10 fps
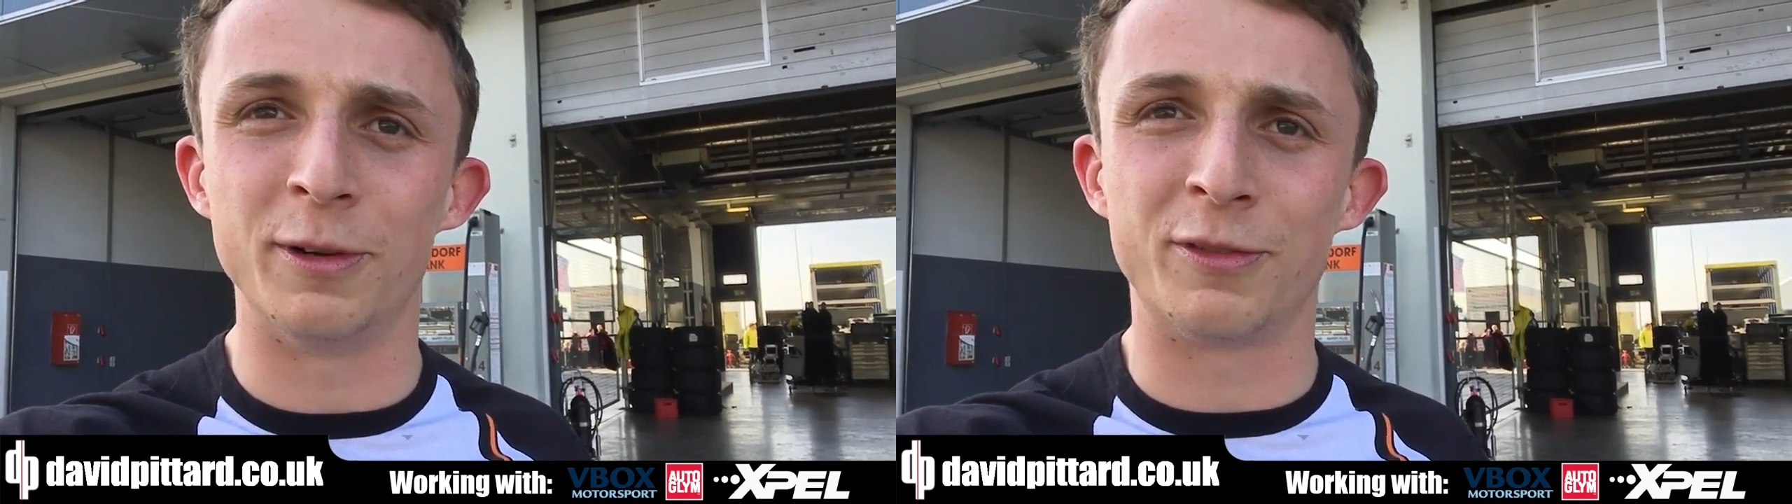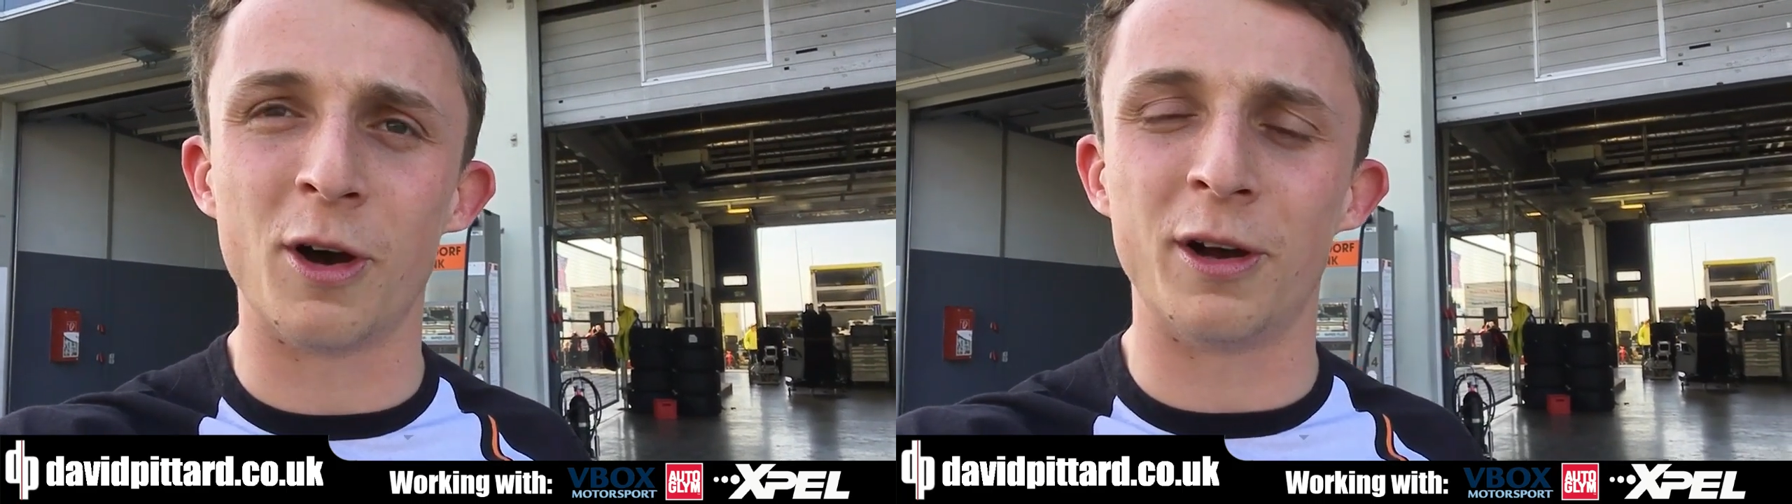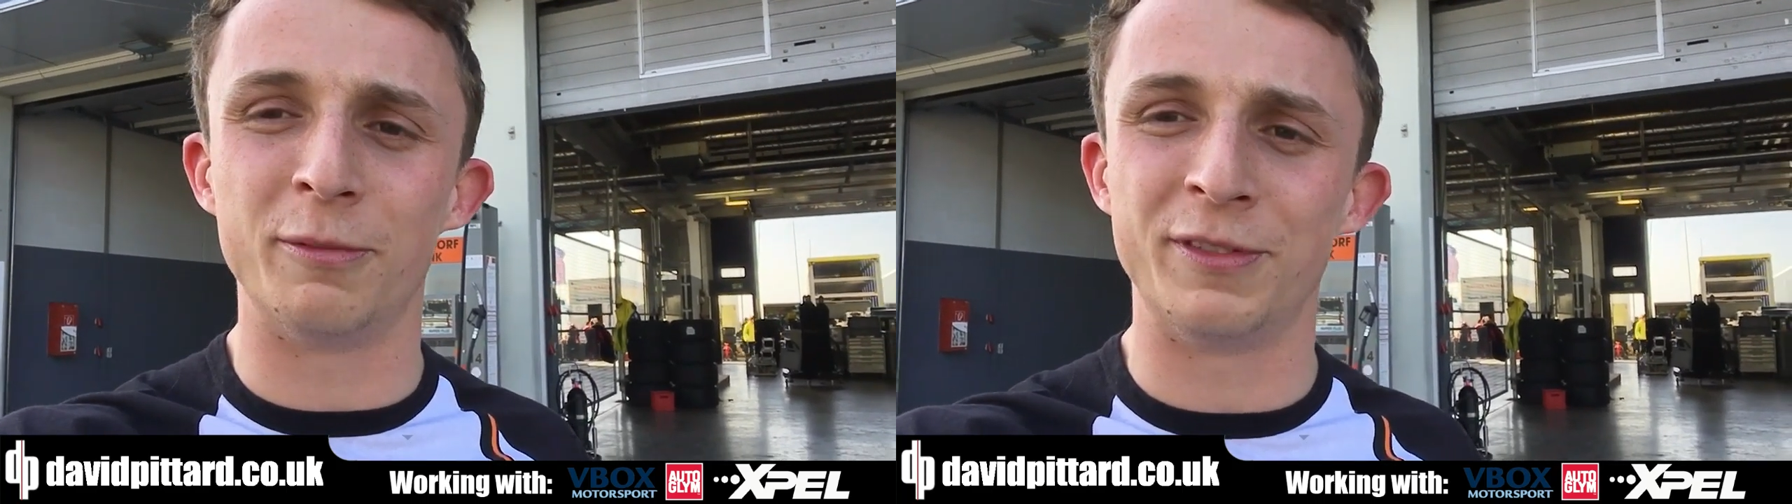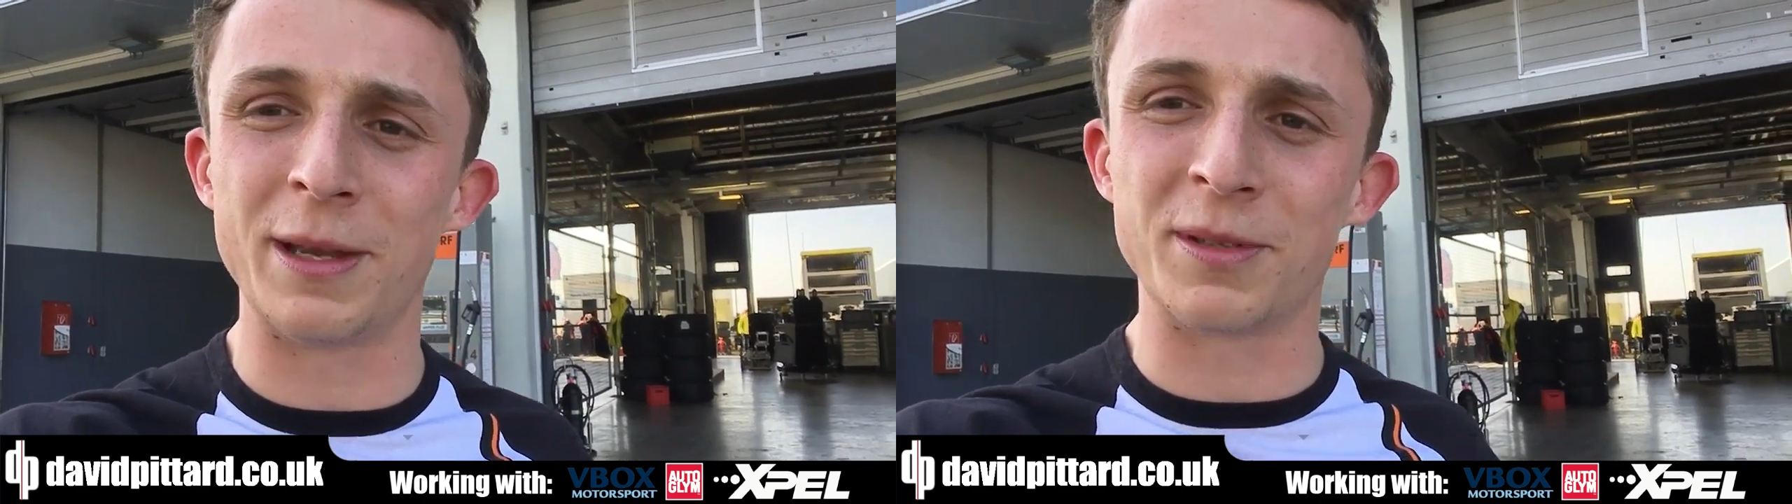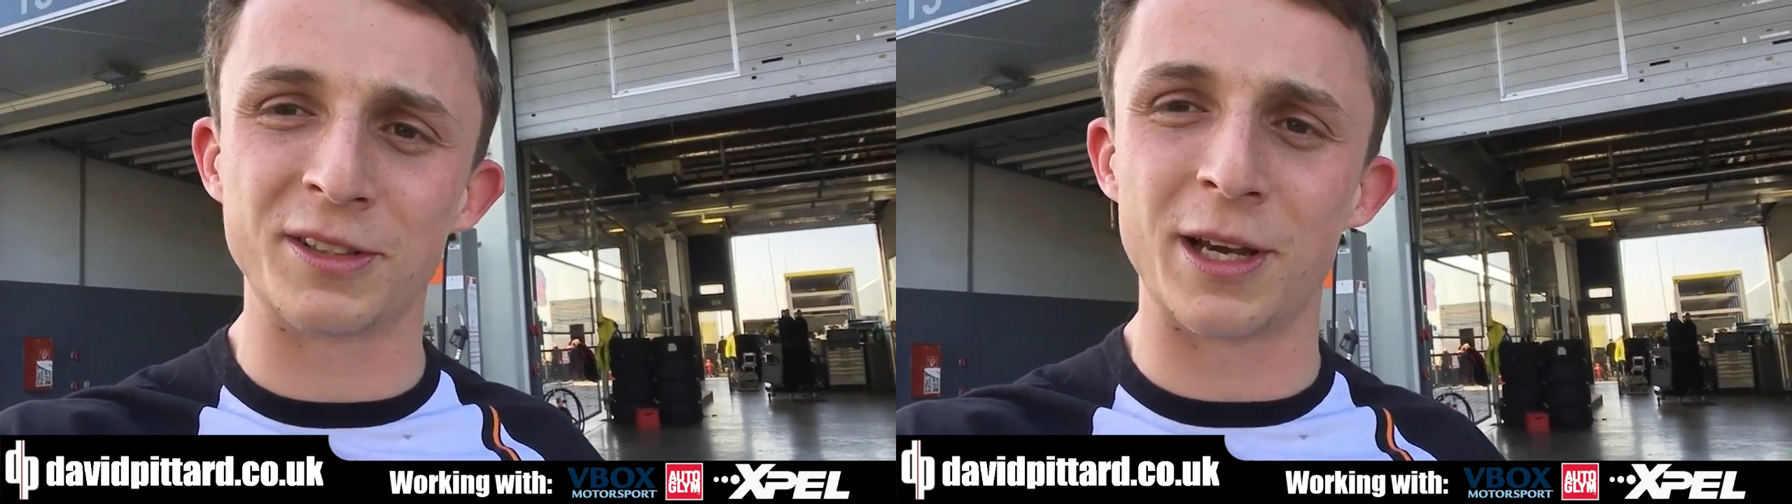we've
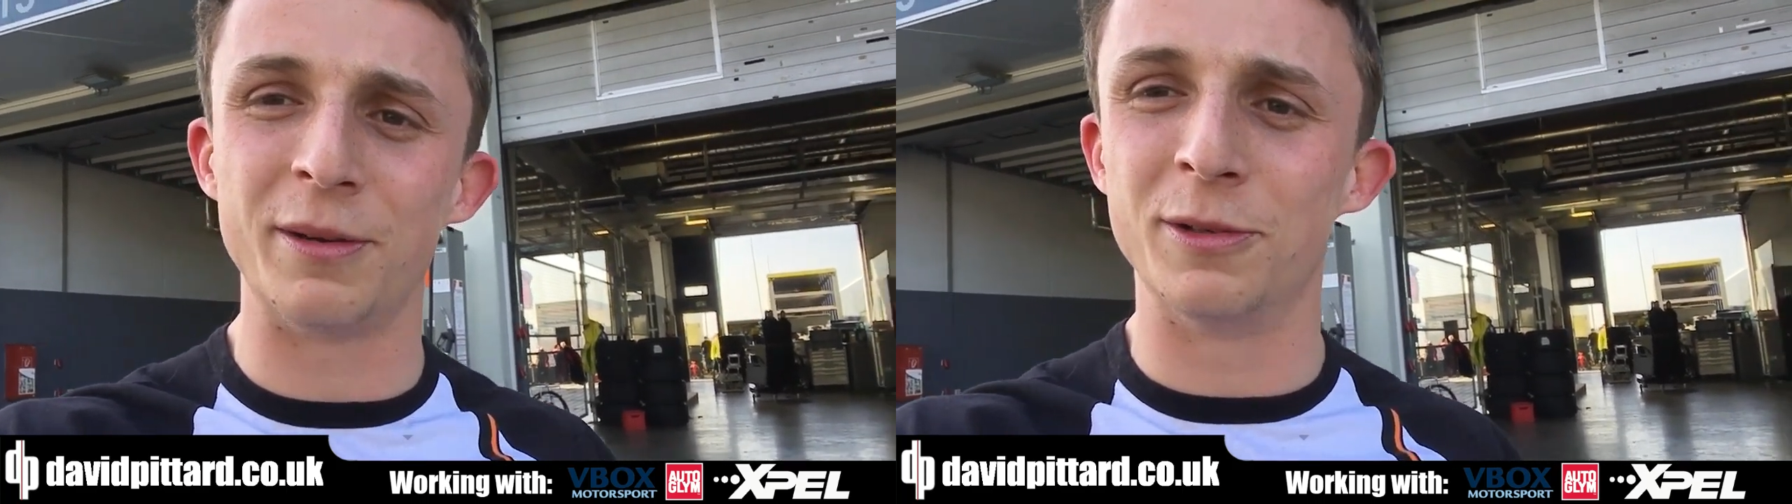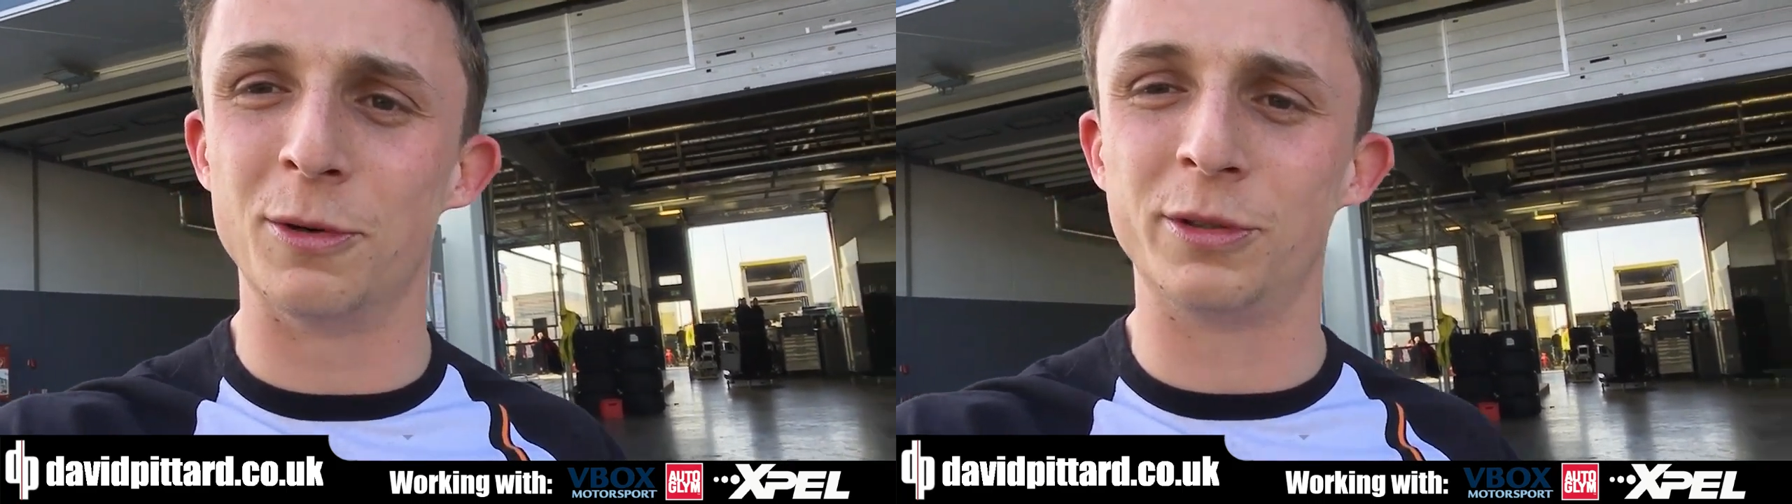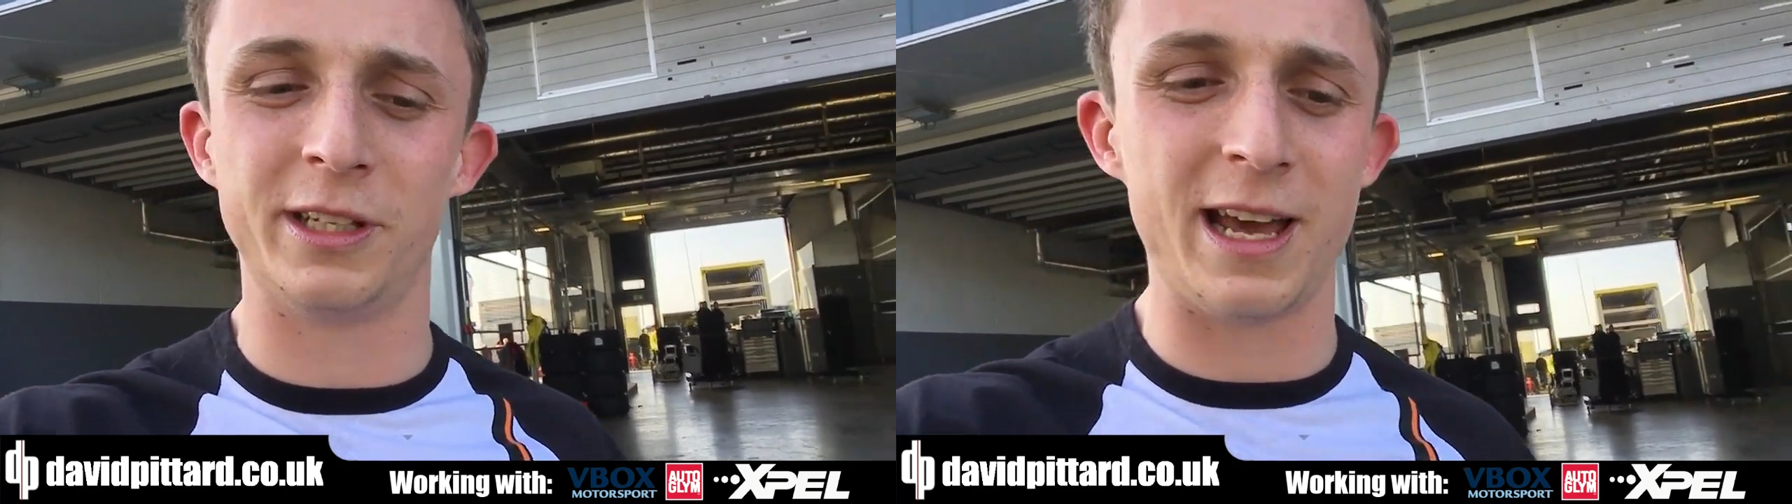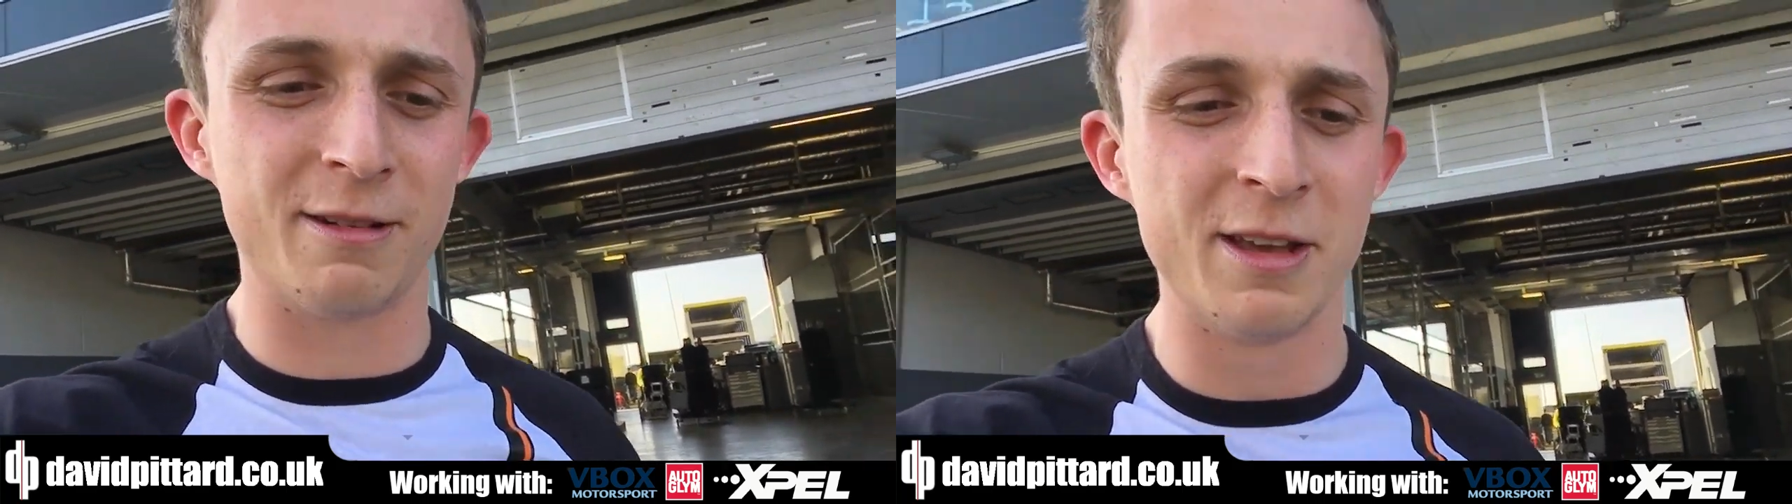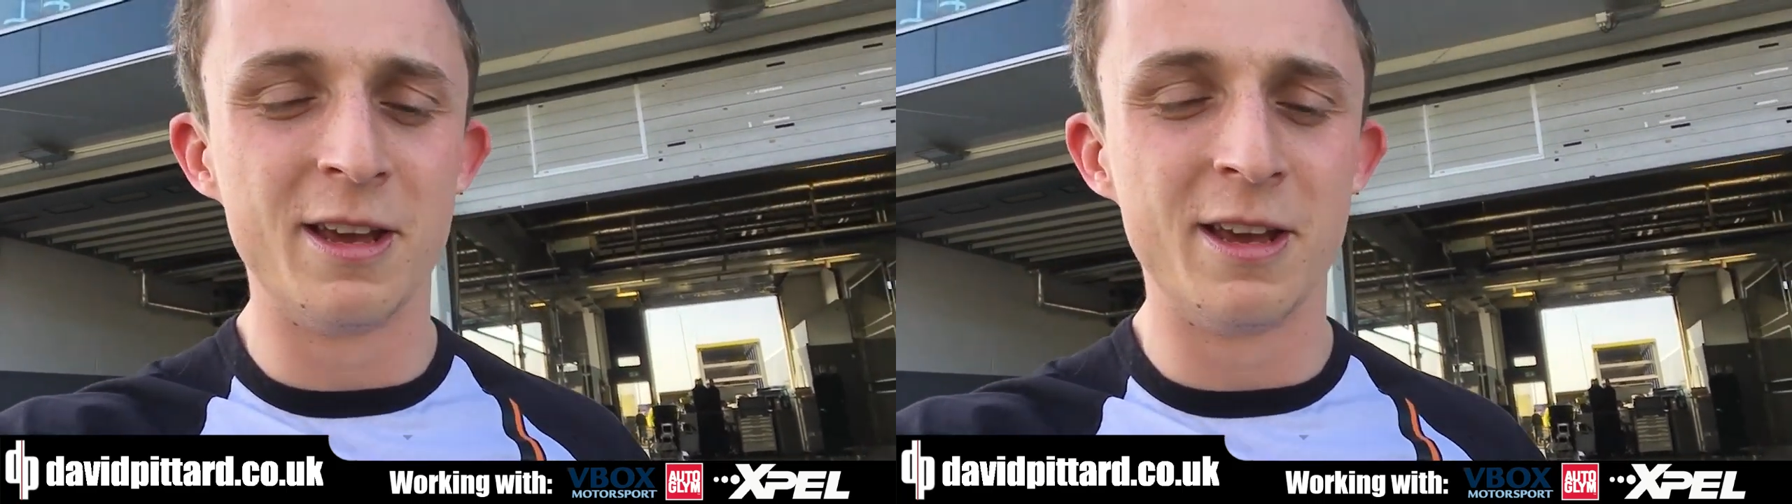dipped our toe in the water now.